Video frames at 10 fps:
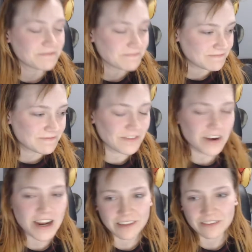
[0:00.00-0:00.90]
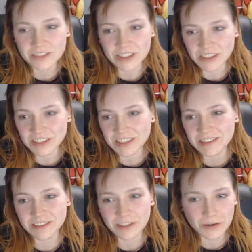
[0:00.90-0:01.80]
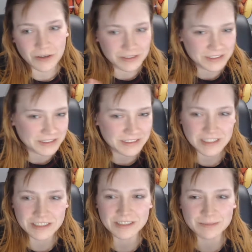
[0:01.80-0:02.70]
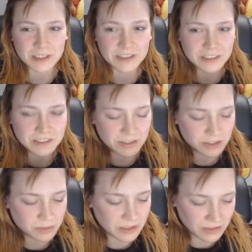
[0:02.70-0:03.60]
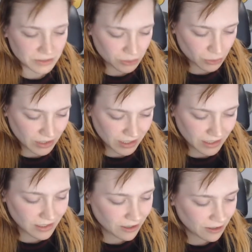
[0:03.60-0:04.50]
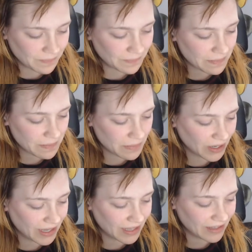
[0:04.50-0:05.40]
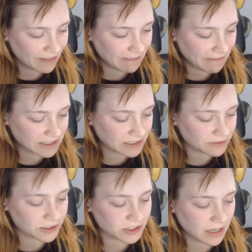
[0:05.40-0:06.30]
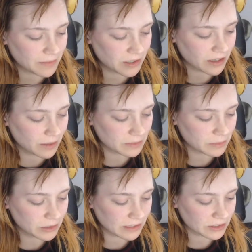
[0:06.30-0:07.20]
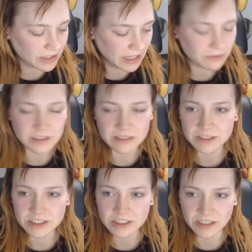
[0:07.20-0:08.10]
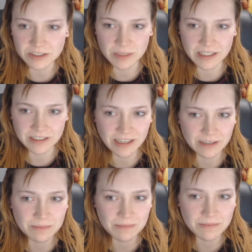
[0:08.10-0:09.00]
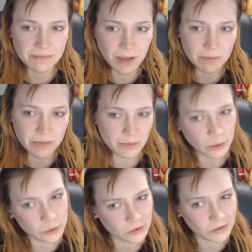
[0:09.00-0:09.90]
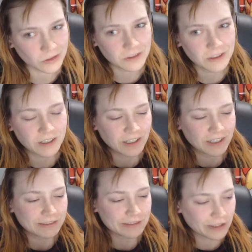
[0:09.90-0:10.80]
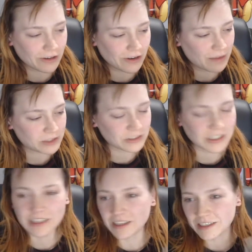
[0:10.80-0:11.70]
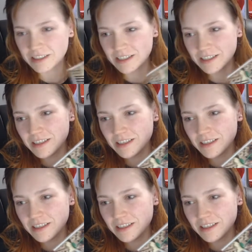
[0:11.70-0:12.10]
right in the feels. So that's my silly, stupid little story. But that's the first time a comic book ever like really reached out to me and like made me emotional. So I've been trying to collect it.